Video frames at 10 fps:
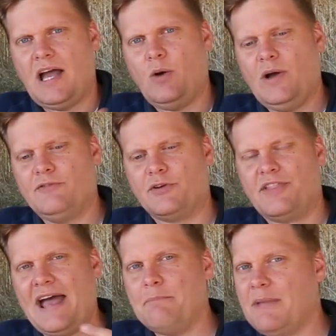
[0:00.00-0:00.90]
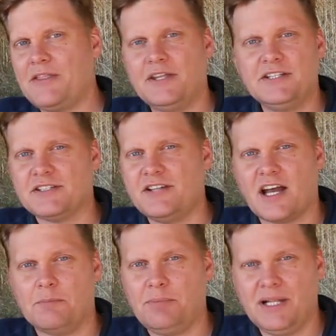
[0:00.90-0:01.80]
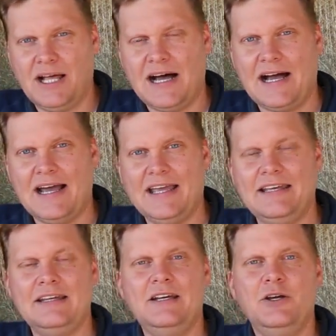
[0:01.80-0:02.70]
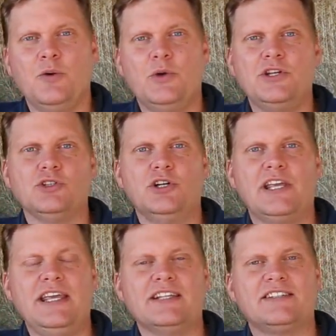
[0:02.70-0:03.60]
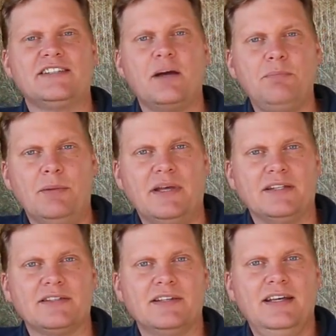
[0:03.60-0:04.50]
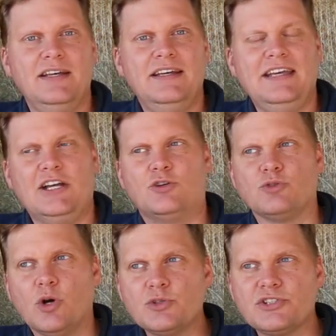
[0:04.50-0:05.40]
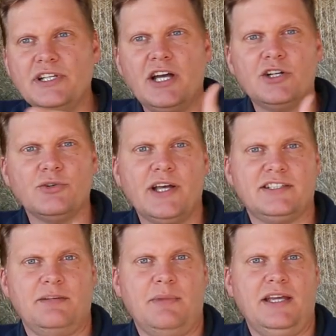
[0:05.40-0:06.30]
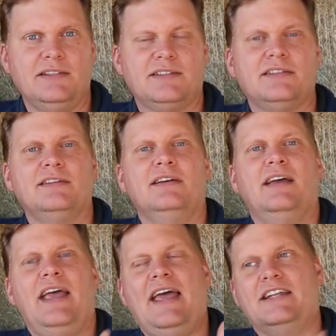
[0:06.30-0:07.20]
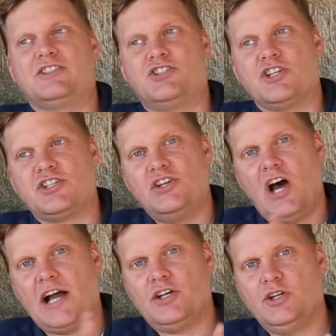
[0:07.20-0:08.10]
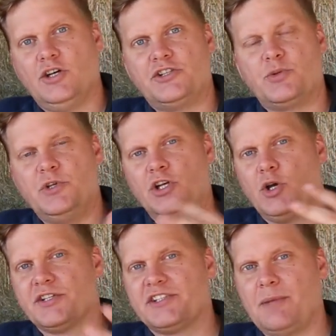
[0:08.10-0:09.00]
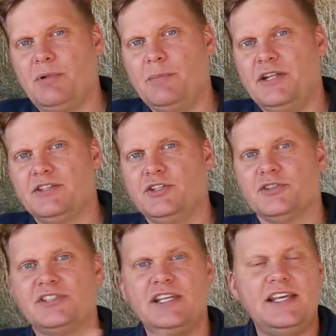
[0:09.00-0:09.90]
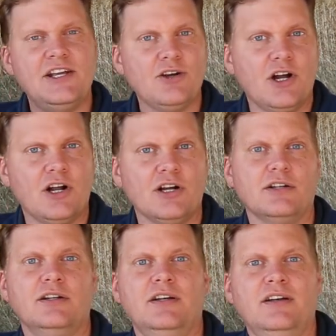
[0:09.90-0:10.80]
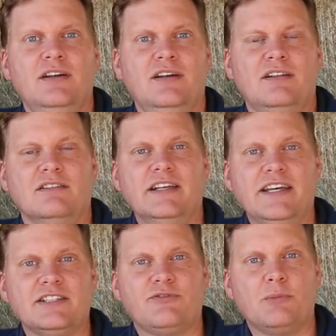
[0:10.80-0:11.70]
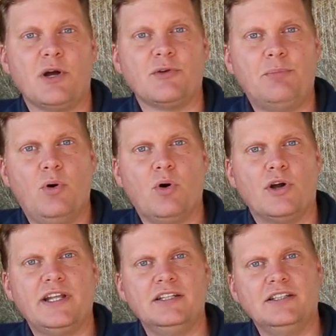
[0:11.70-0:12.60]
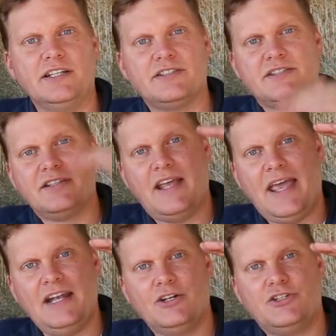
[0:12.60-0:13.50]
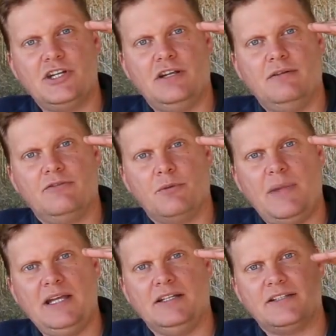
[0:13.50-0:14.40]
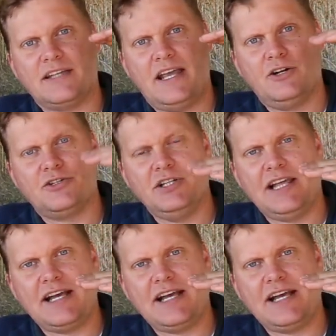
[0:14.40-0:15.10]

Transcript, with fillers: However, that method does not apply when you're looking at supplements. It grossly underestimates and it's just not good. So when you go to supplements, you'll see here on our list from our report, it lists energy for maintenance, energy